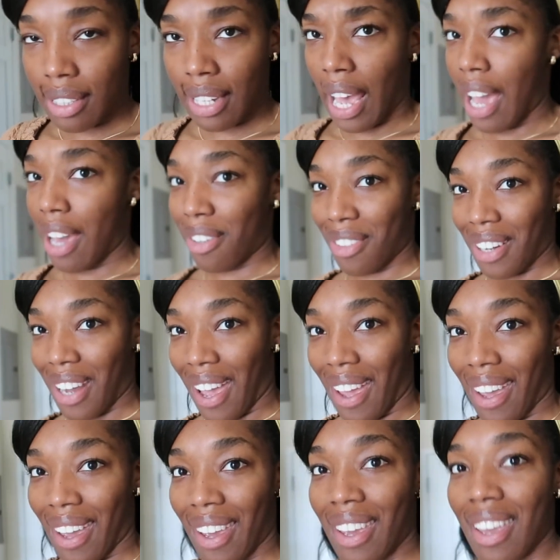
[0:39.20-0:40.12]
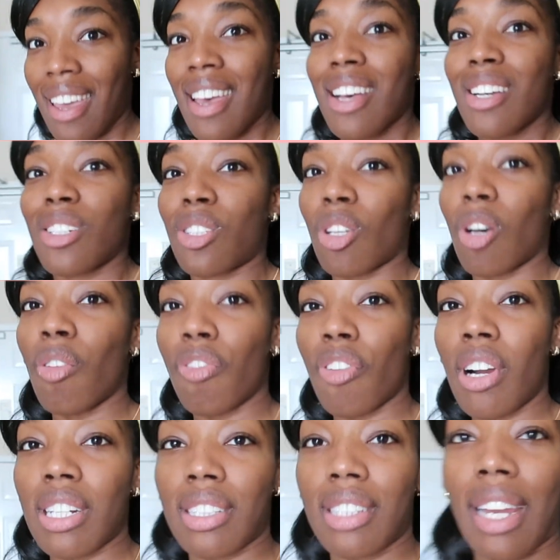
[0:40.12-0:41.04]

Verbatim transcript: Saturday. So far